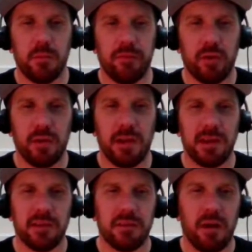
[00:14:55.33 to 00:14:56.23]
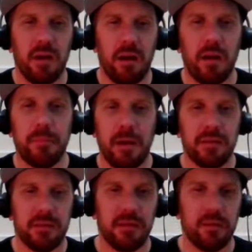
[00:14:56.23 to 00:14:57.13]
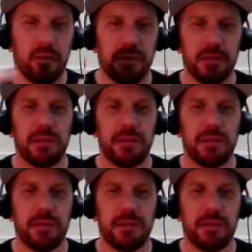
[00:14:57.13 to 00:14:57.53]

we've got the links. I personally thought as soon